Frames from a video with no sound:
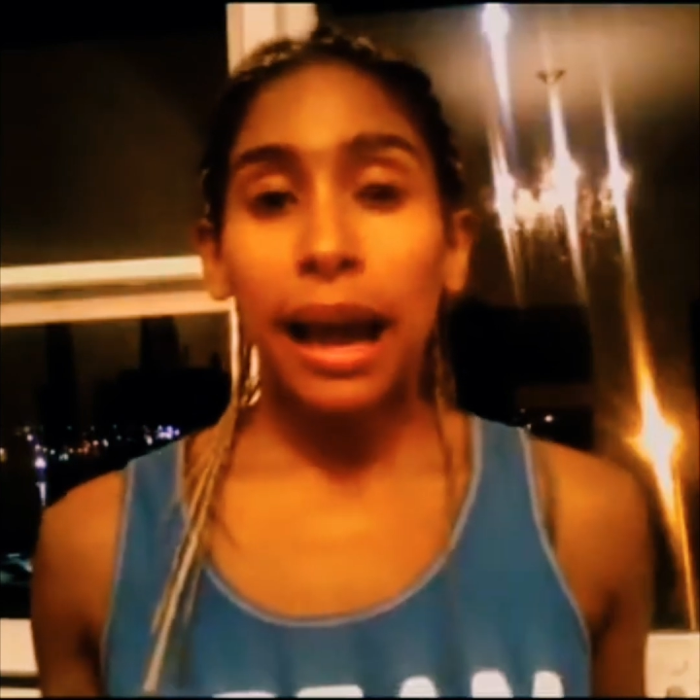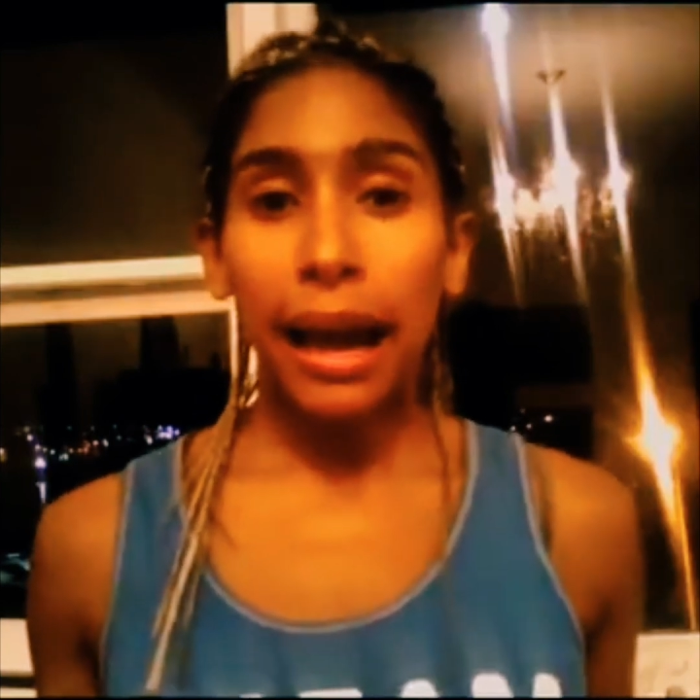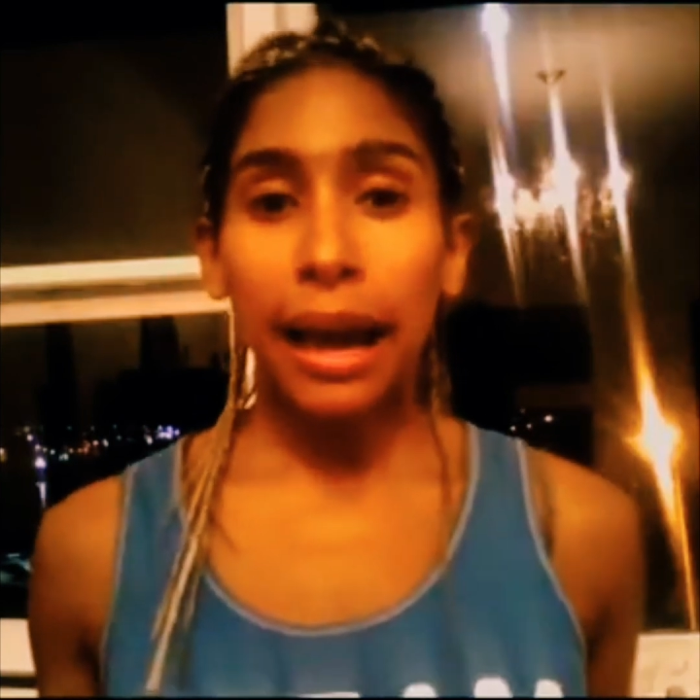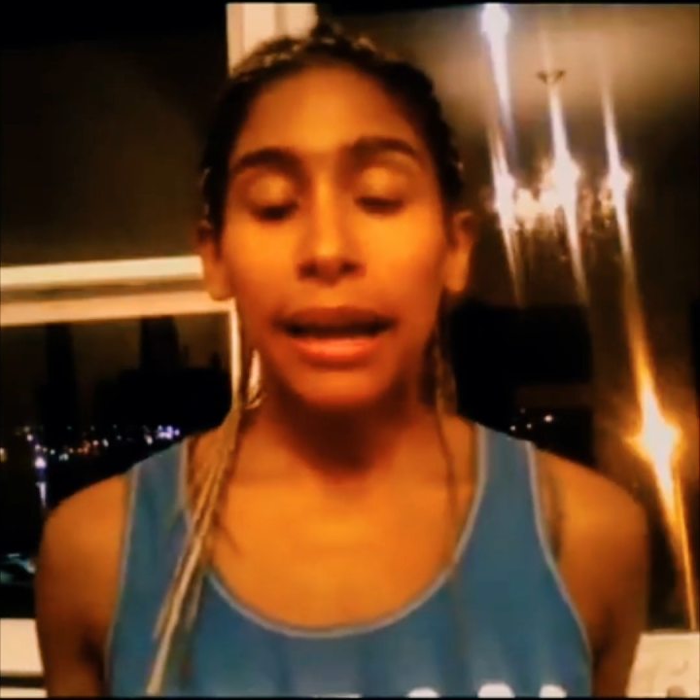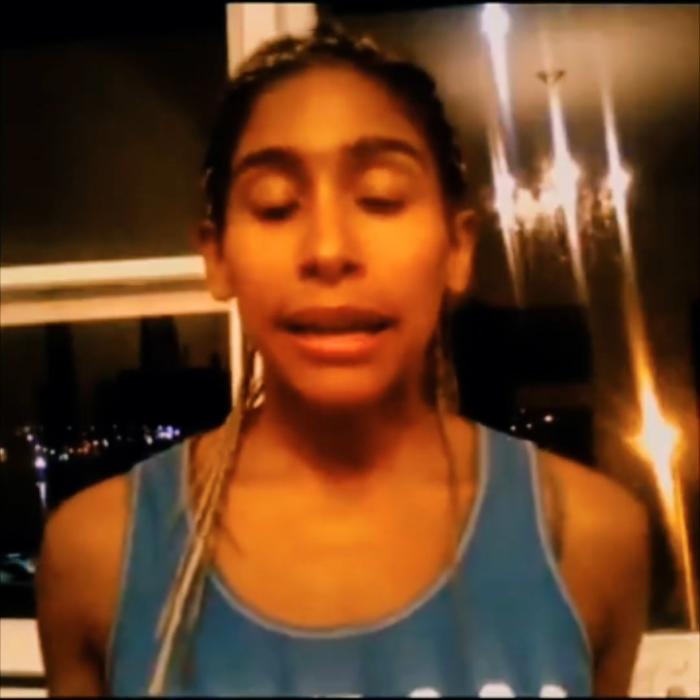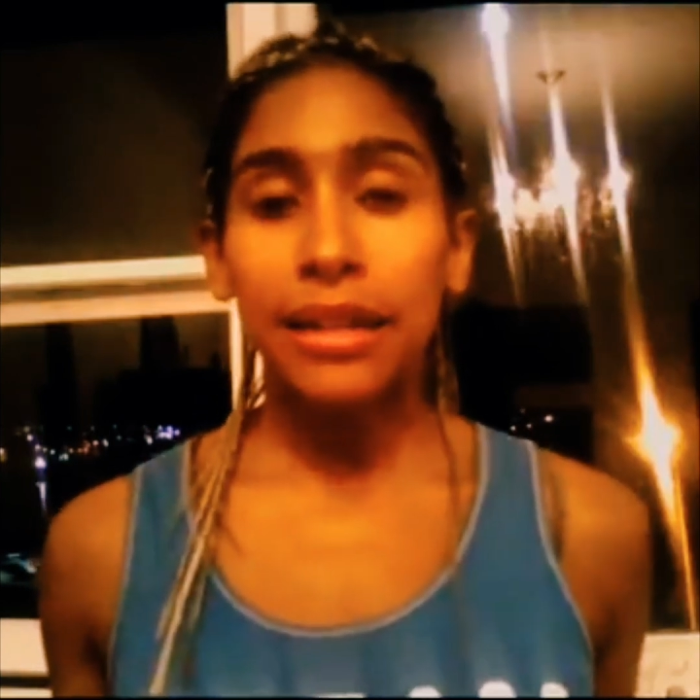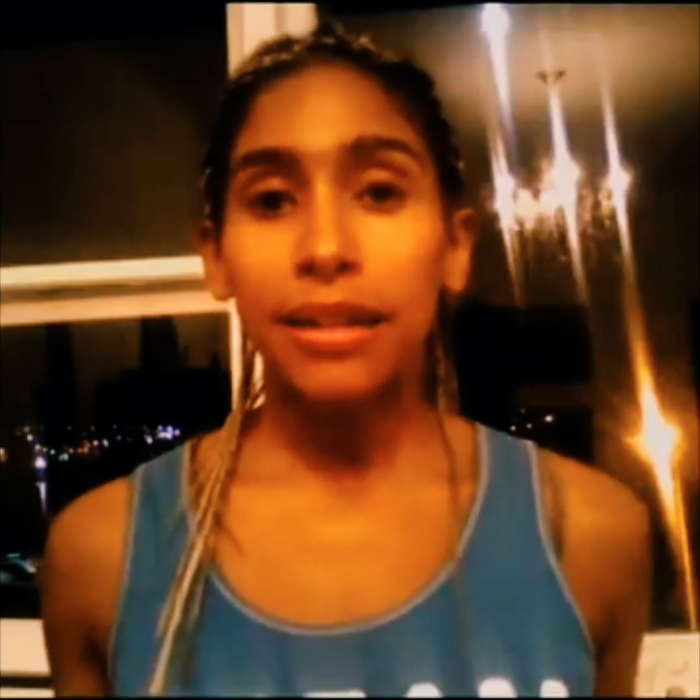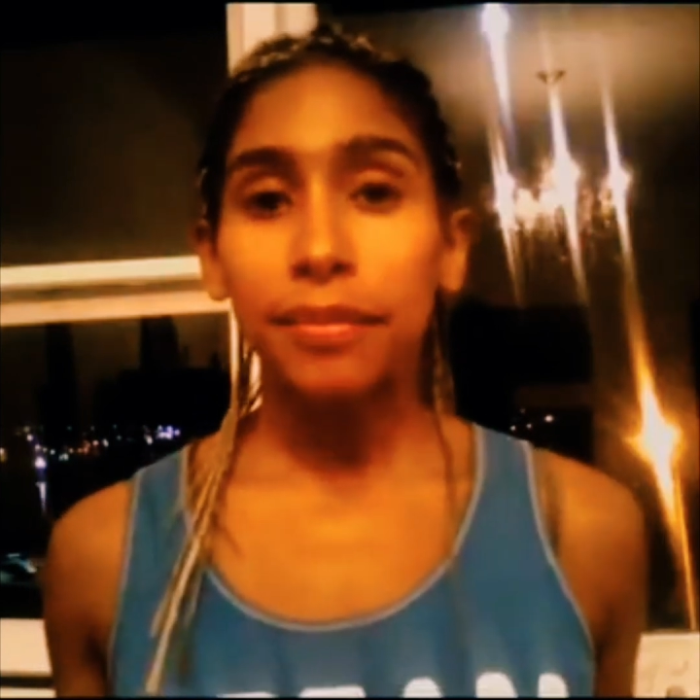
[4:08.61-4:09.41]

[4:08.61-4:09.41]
and